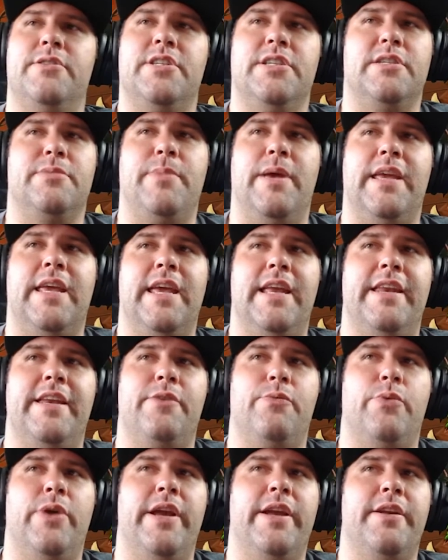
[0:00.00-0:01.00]
Just make any
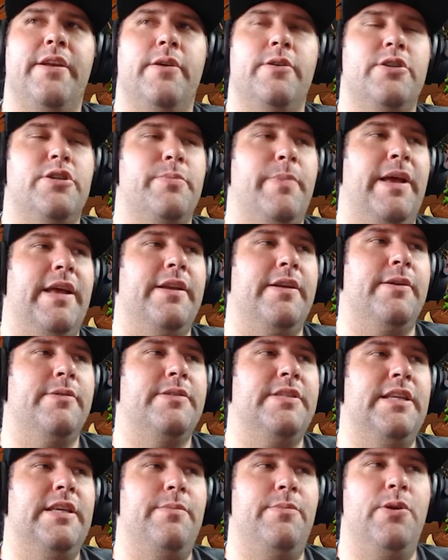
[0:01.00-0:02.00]
rando schmando
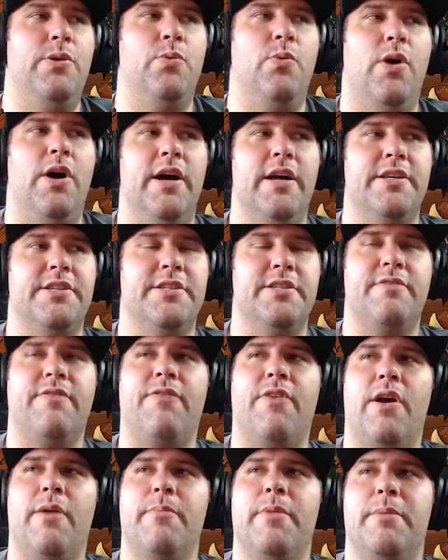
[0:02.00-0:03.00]
team you want. Just
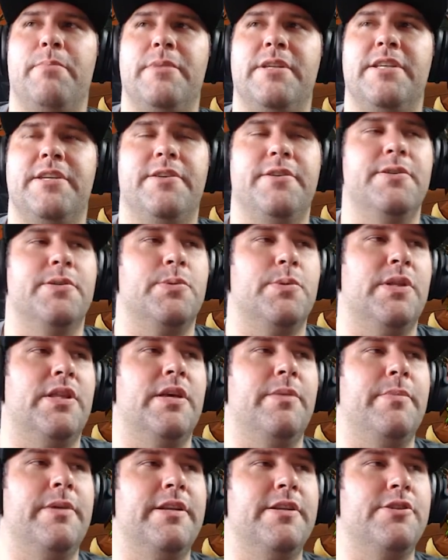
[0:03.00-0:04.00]
farm up materials with
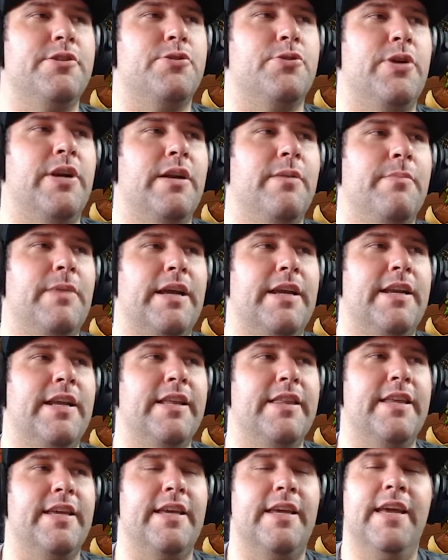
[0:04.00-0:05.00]
them and just treat them like
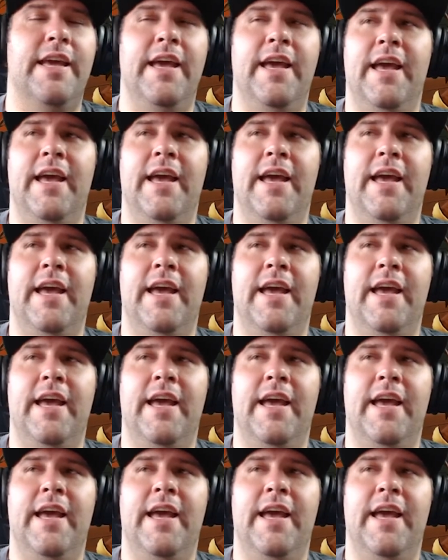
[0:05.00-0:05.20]
nothing.